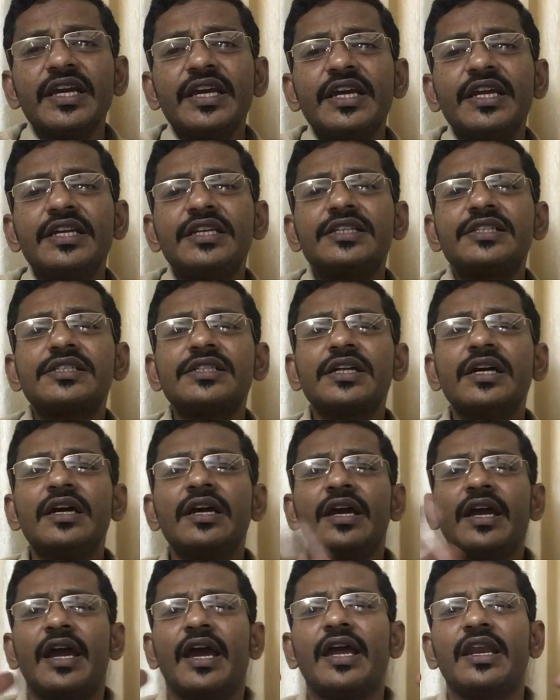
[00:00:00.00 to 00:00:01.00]
it's
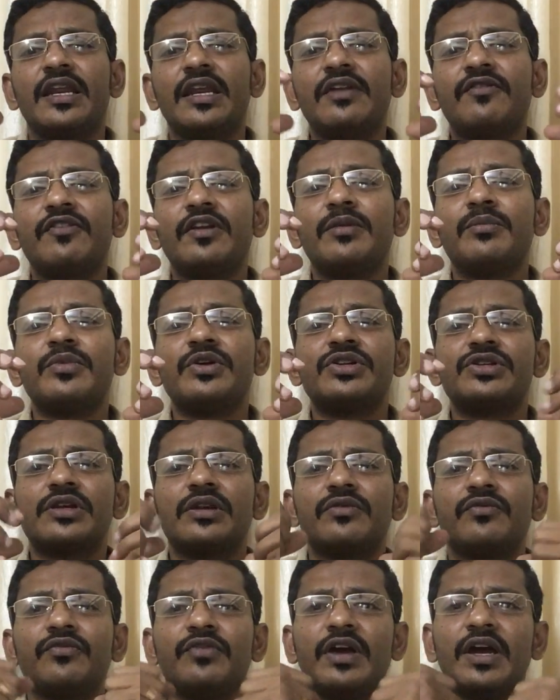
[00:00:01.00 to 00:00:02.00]
an
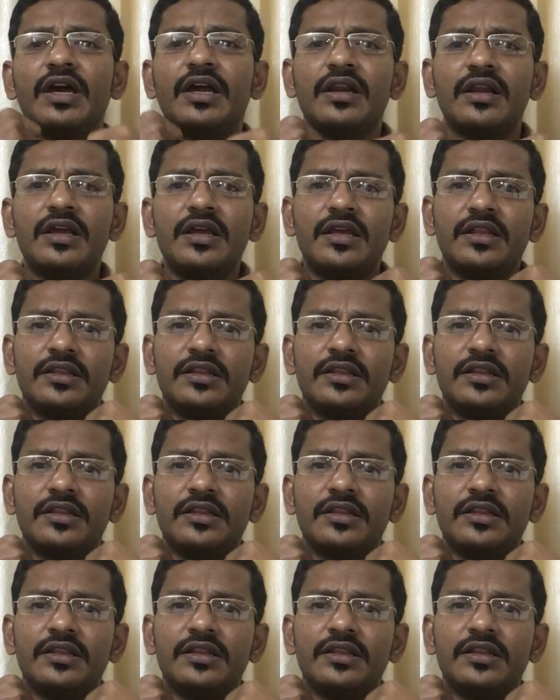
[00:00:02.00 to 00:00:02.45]
inflammation where